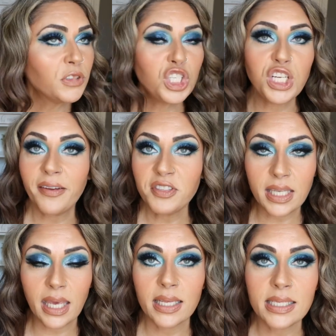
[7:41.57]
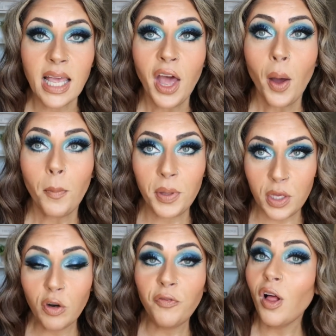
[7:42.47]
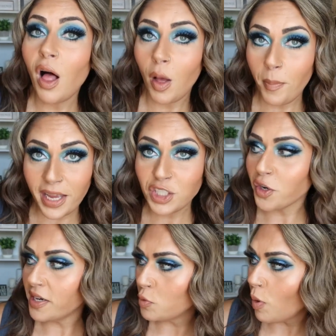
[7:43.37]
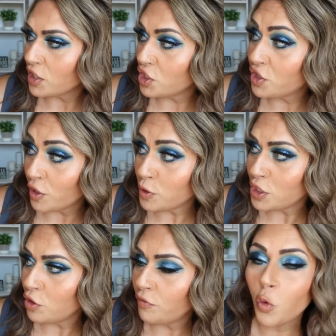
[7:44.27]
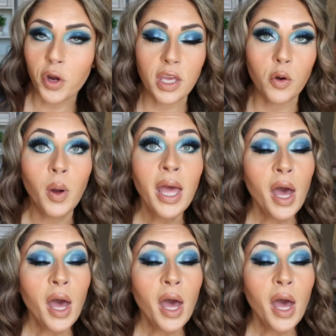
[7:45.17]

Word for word: Chef's kiss, beautiful. I'll make sure I swatch those two for you.